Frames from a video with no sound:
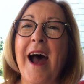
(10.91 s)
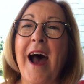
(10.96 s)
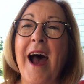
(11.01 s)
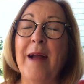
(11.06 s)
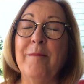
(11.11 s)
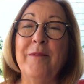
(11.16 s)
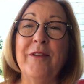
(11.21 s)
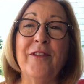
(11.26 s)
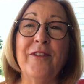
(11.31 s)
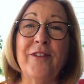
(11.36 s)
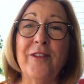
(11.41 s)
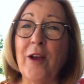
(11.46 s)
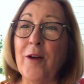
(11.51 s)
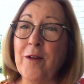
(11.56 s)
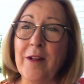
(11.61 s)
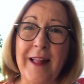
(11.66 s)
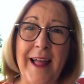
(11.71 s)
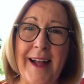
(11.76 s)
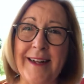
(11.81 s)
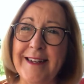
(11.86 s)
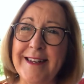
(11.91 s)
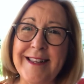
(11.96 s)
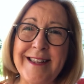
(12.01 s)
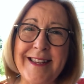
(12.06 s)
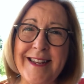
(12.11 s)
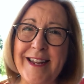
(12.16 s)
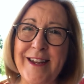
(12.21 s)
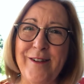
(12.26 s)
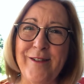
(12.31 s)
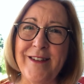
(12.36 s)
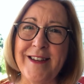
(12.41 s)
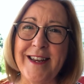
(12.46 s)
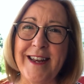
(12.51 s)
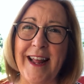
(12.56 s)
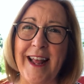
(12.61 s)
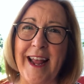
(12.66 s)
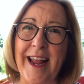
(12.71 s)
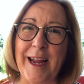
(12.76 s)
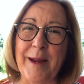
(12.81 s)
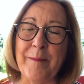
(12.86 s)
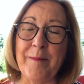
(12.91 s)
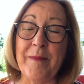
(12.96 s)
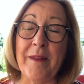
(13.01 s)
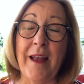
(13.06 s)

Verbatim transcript: I'm so glad to see you today.